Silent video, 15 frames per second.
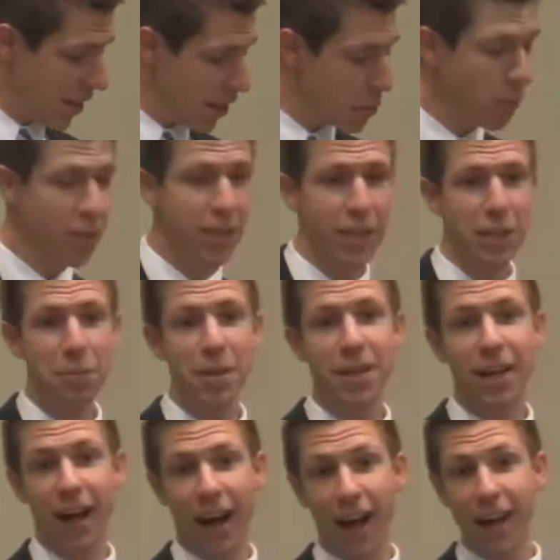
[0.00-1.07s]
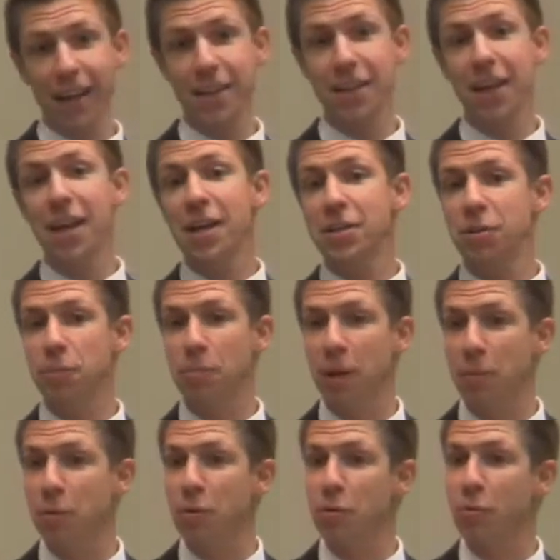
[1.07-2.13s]
It's one thing to be kind to
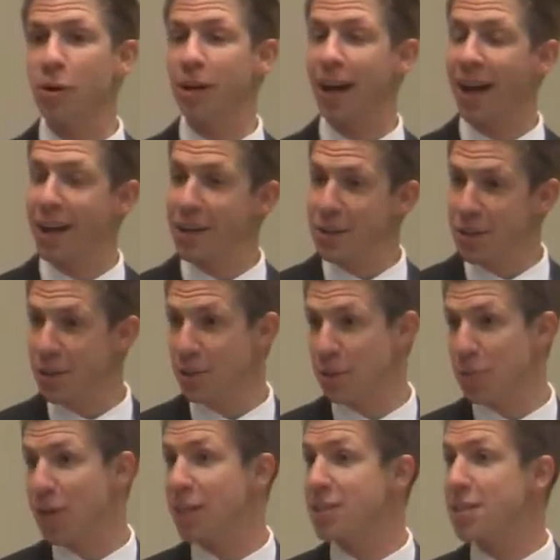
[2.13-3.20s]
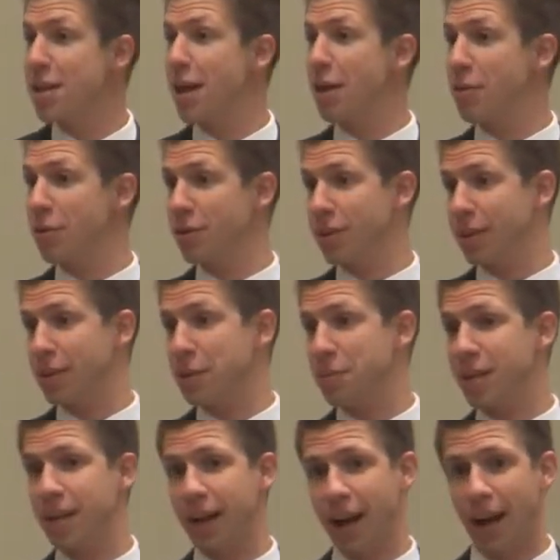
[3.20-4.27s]
people who are kind to you, but it's another thing to
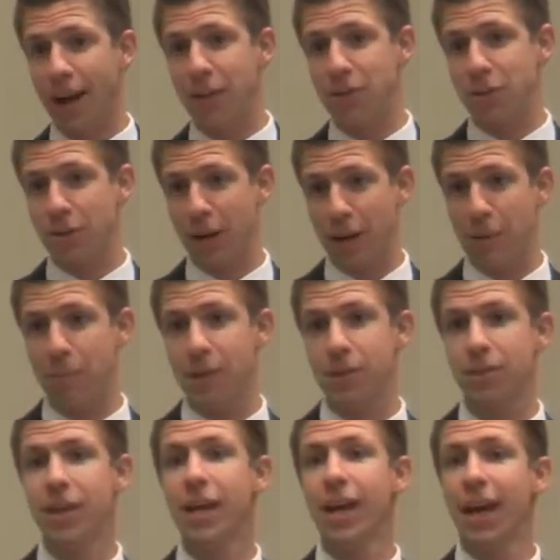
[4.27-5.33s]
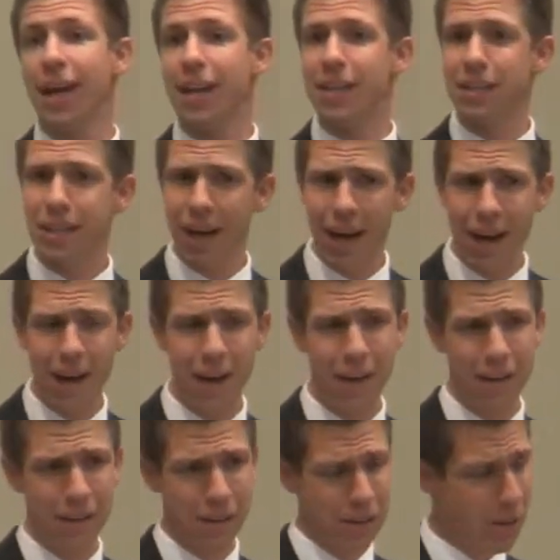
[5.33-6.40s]
be kind to your enemies. And
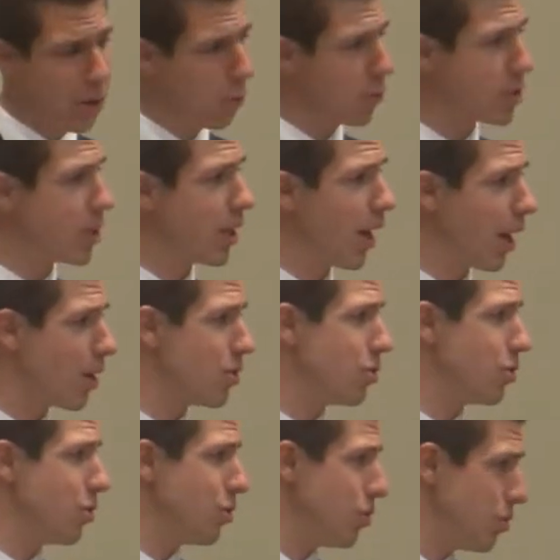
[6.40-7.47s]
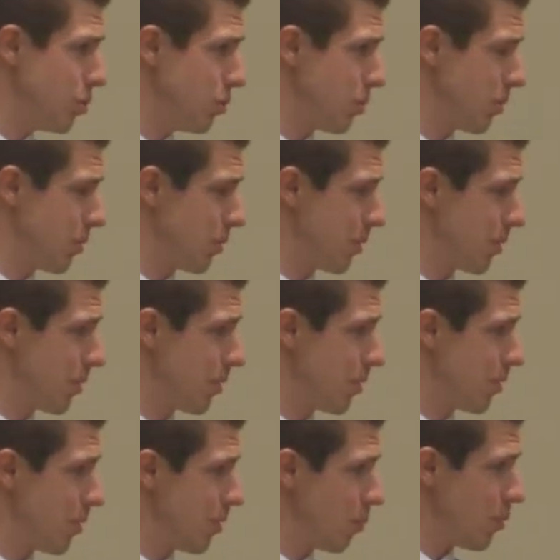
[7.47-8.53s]
God was kind to you
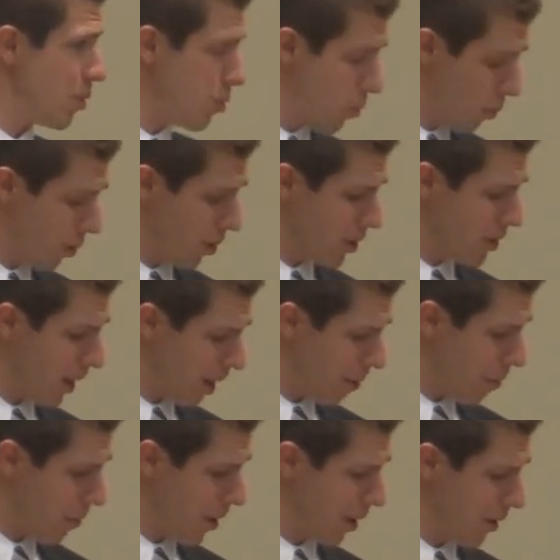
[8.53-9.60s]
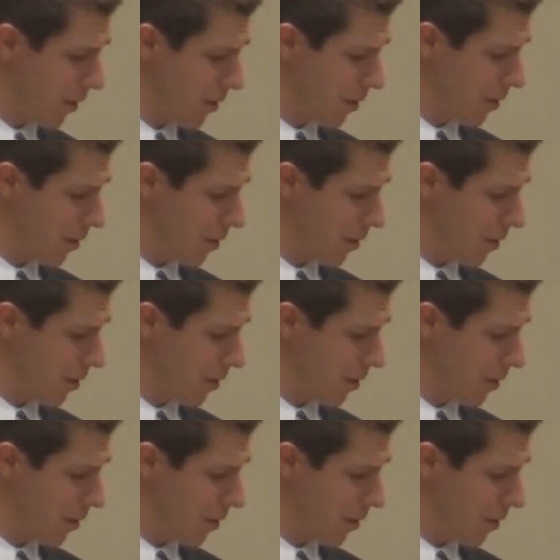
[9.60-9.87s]
when you were his enemy.